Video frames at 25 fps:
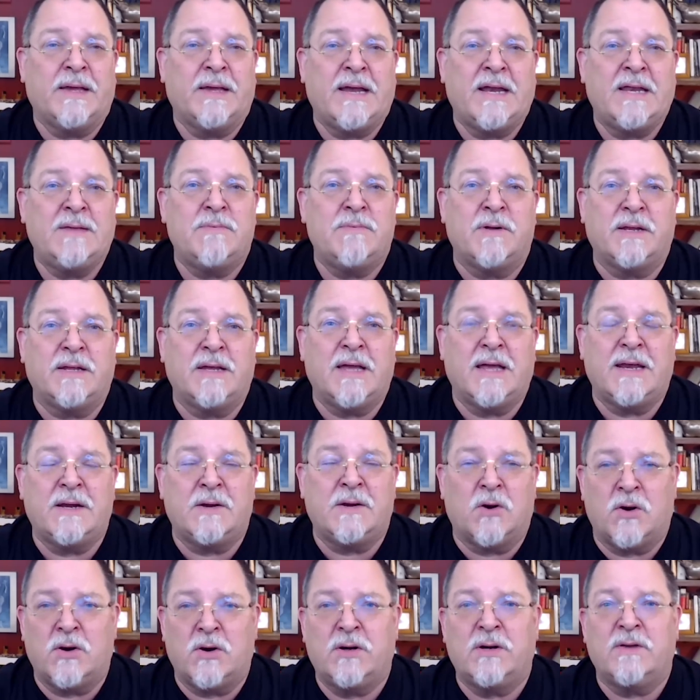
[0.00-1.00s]
anybody had
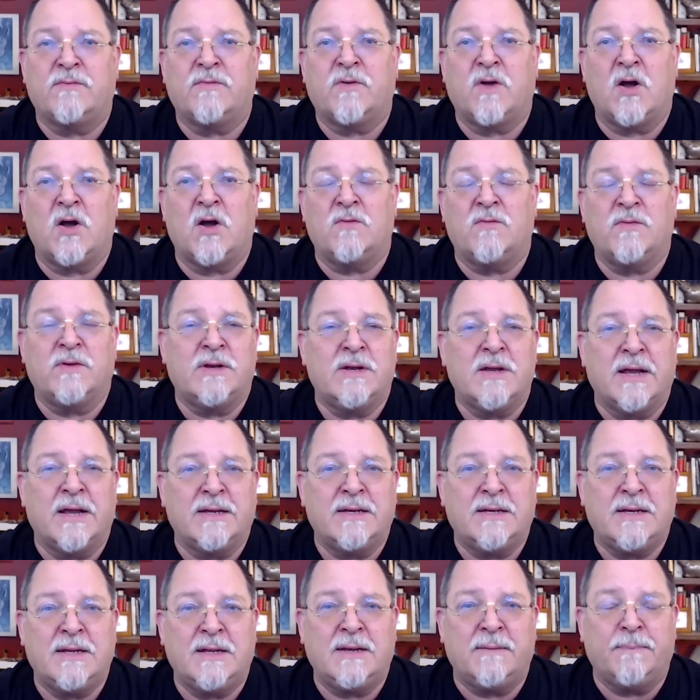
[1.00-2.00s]
heard of
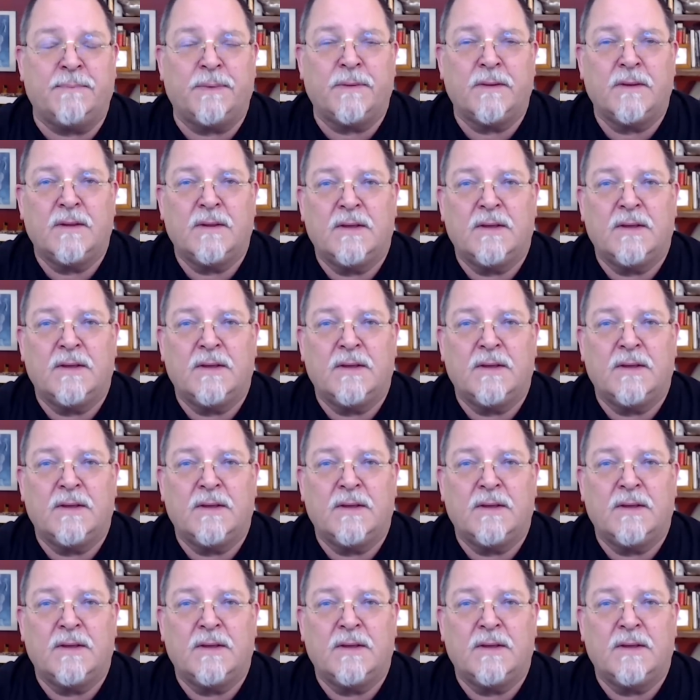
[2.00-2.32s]
COVID-19.